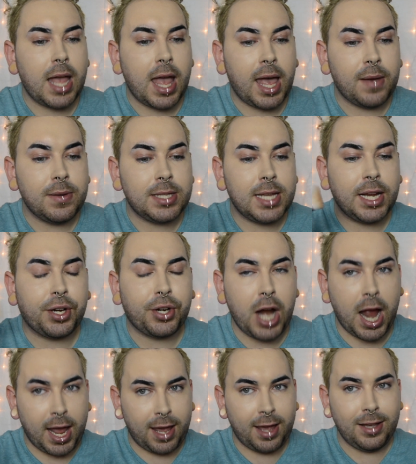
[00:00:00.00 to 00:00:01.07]
I was like
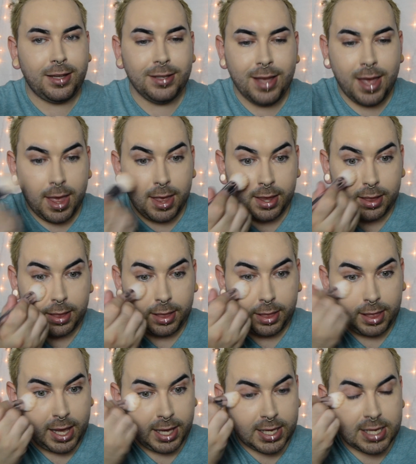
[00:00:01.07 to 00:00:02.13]
crying
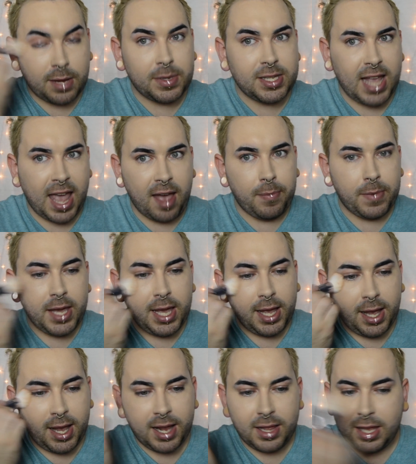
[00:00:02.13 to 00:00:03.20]
because I was
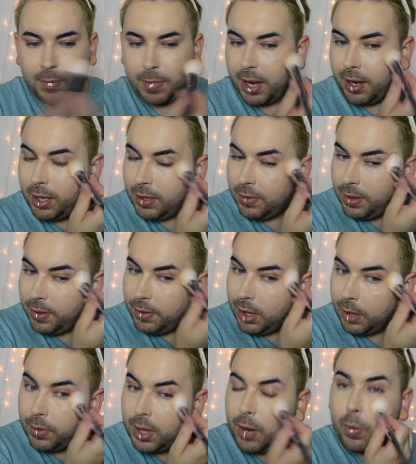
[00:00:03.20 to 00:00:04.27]
happy, and then I'm like,
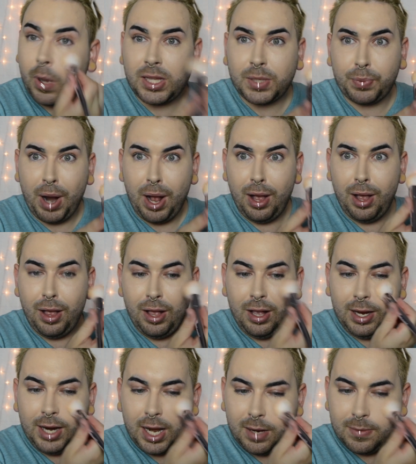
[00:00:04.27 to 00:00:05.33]
what's
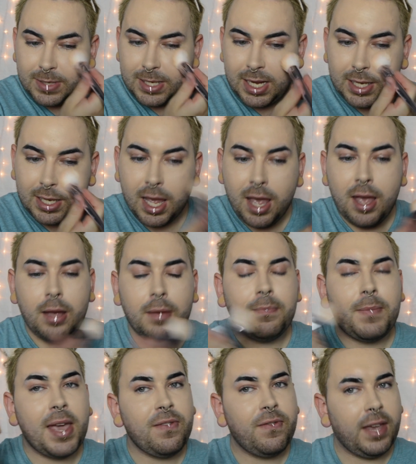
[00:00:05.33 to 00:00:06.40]
wrong? And I was like,
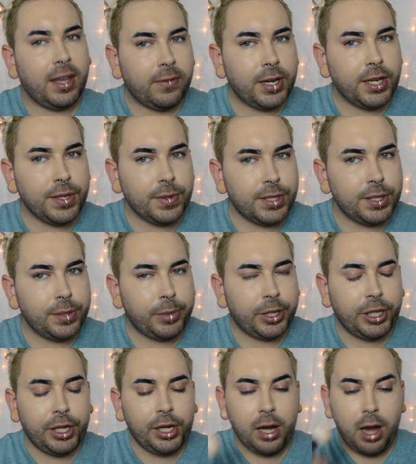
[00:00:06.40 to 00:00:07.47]
my favorite
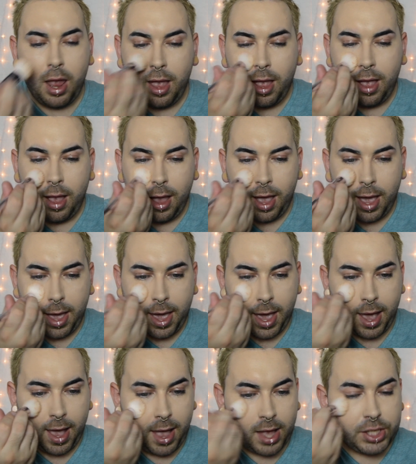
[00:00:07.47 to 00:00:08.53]
YouTuber
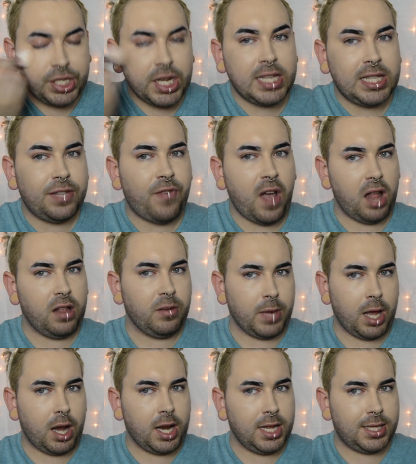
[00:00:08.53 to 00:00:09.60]
just followed me
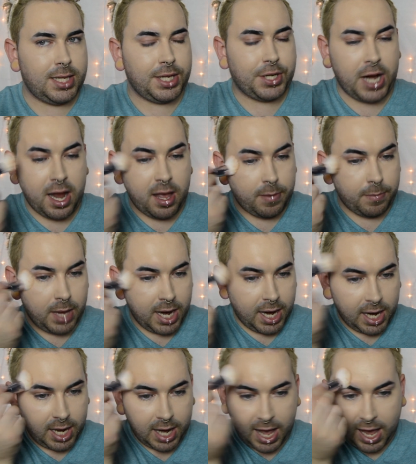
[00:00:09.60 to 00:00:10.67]
on Instagram,
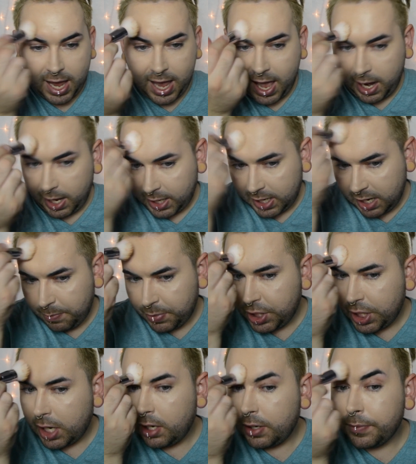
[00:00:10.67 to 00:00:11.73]
and I had a connection.